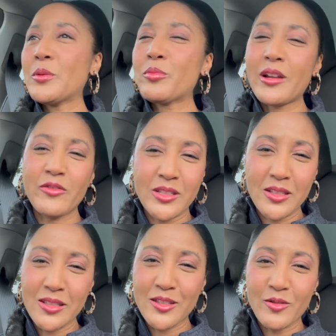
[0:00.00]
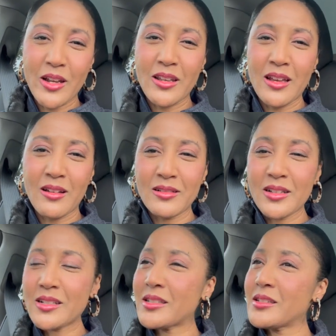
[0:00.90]
pray for sisters right now,
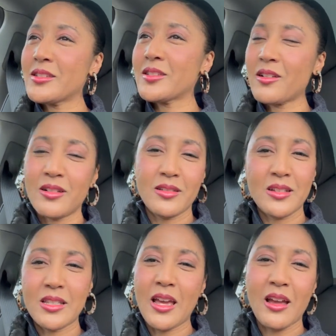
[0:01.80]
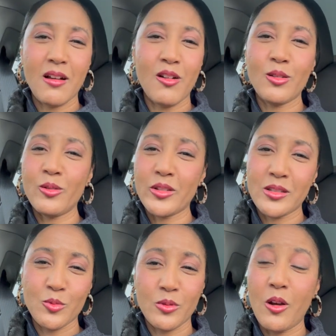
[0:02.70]
because sisters are under attack all over
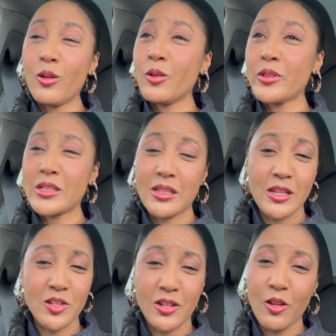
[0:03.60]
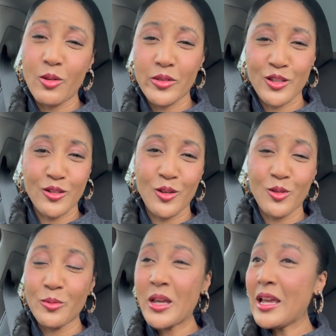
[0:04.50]
this nation, all over this
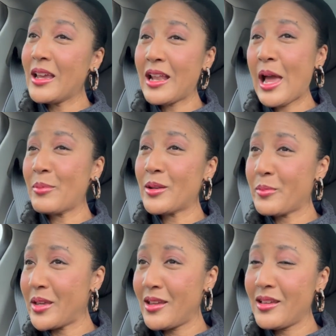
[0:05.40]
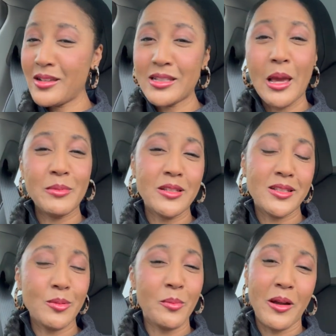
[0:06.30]
globe. It happened to me. It's happening
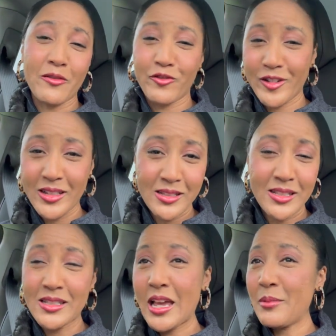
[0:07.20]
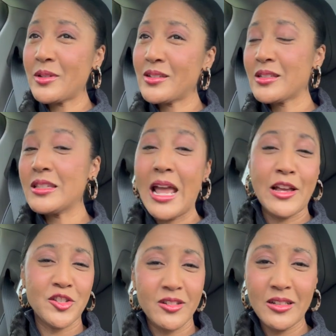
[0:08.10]
to some of my friends. It's happening
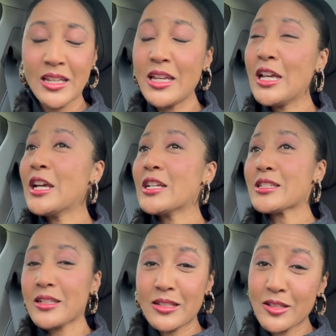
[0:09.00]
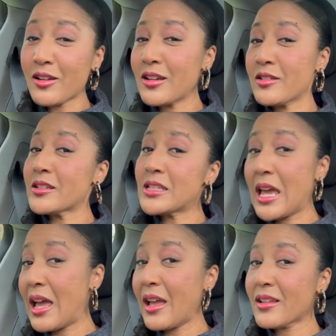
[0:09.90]
nationally. Sisters are under
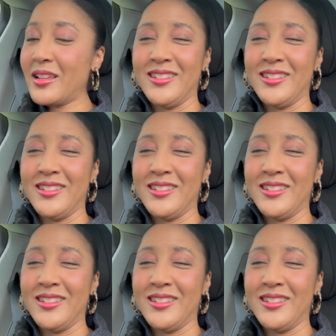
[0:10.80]
attack.